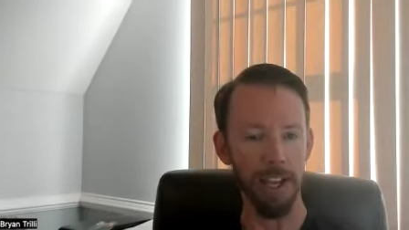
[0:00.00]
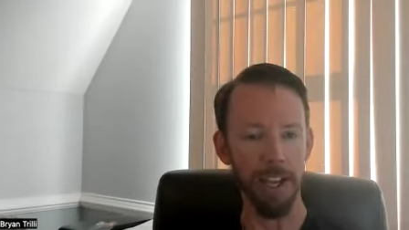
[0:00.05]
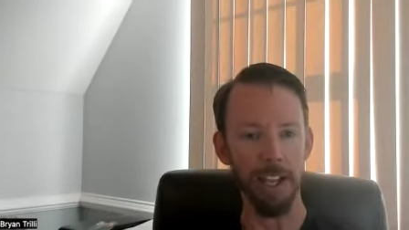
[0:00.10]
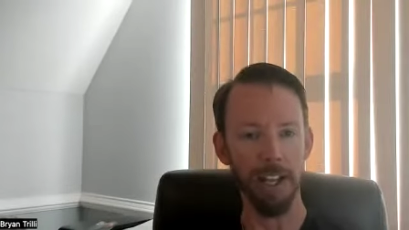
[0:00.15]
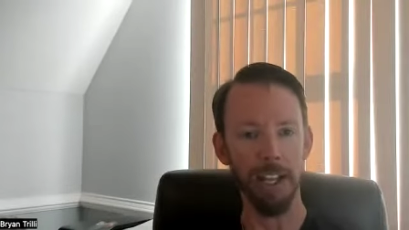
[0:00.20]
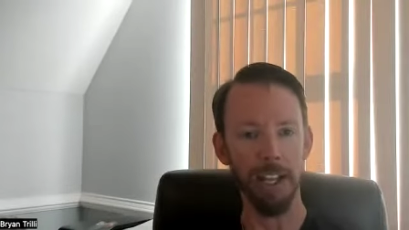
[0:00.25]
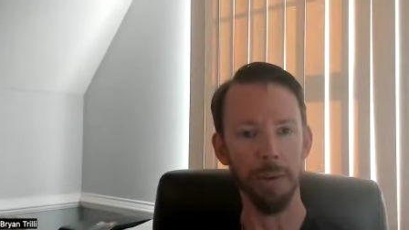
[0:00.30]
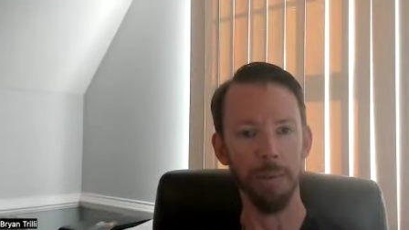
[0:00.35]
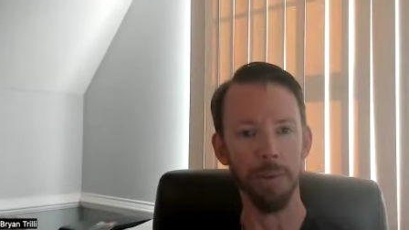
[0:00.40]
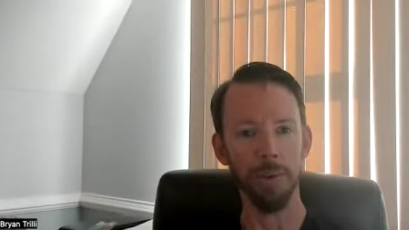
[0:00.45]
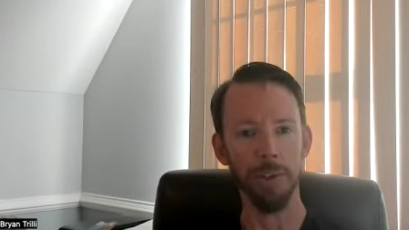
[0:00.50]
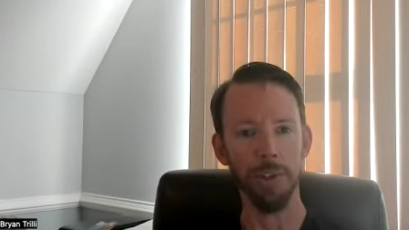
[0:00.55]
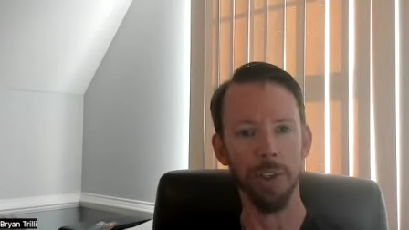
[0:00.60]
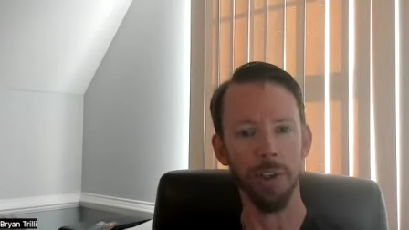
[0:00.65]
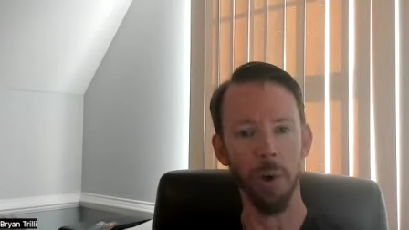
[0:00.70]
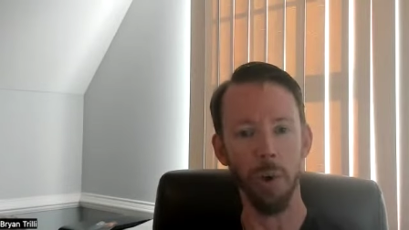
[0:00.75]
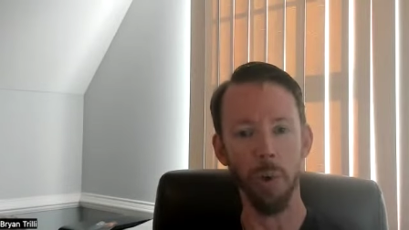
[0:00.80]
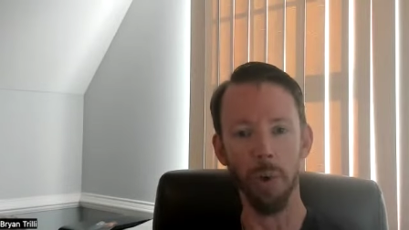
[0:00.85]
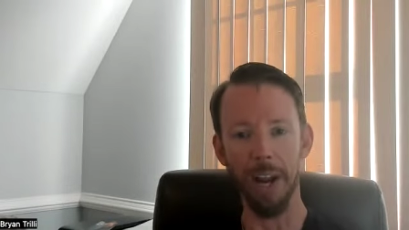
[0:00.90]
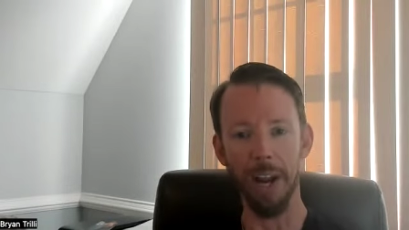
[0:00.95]
the LLMs
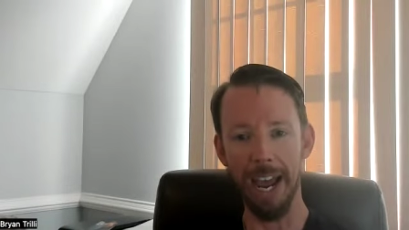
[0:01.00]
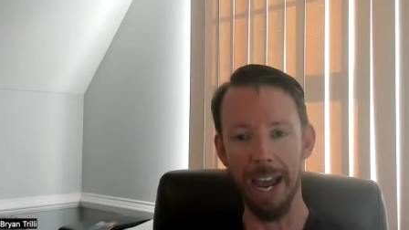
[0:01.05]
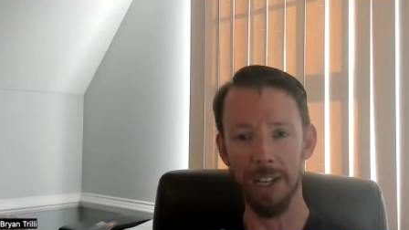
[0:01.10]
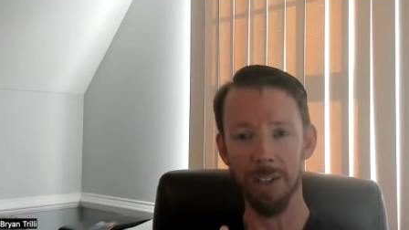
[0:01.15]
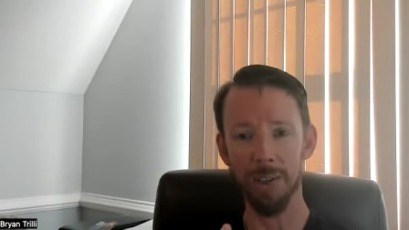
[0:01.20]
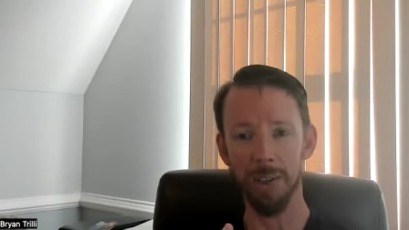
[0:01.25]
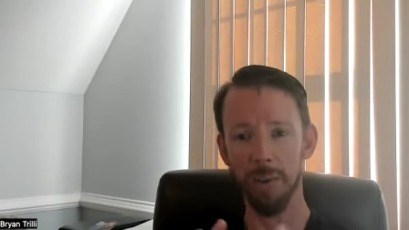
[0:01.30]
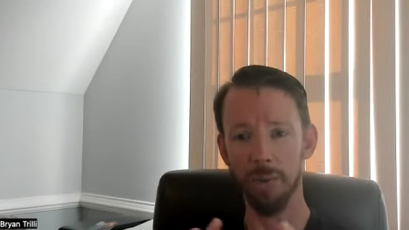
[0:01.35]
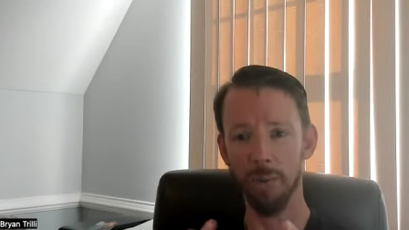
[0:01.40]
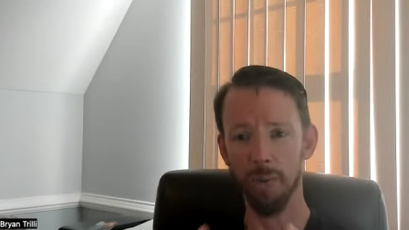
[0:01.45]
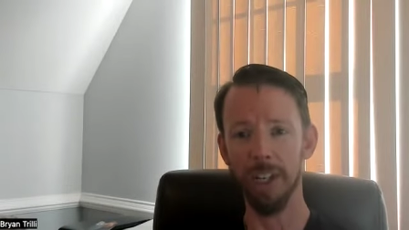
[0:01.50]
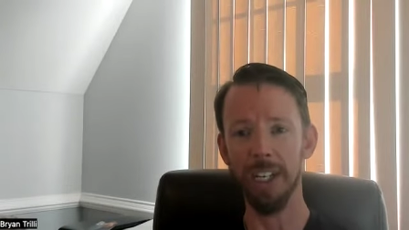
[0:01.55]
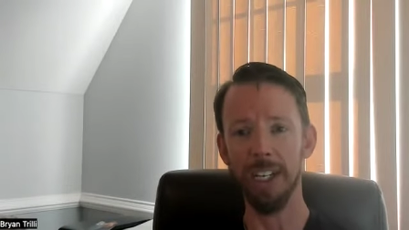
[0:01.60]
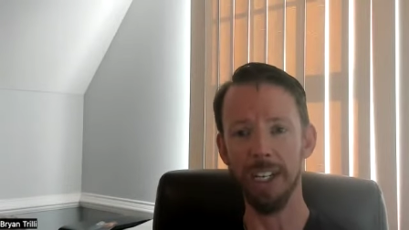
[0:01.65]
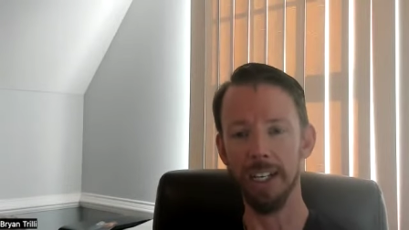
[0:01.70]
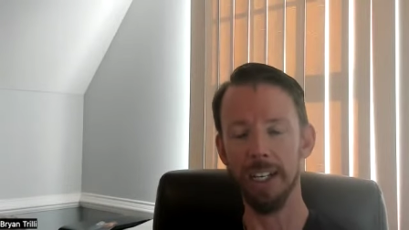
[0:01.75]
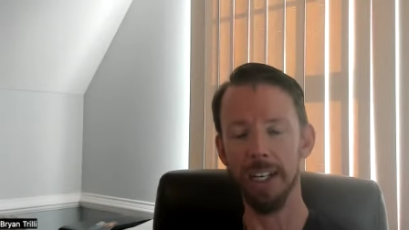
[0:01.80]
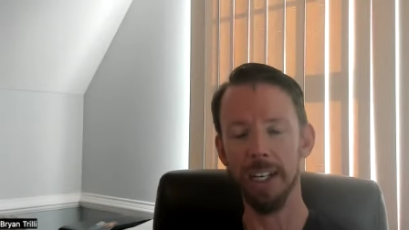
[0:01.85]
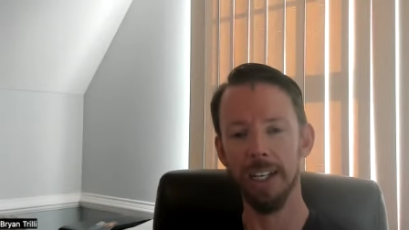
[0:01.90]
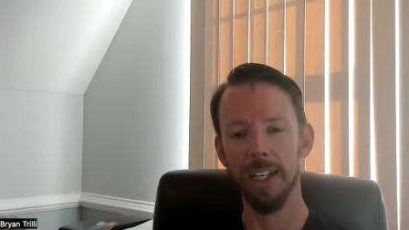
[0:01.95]
don't actually
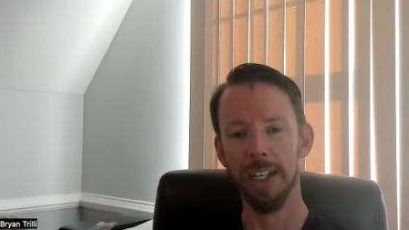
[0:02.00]
read.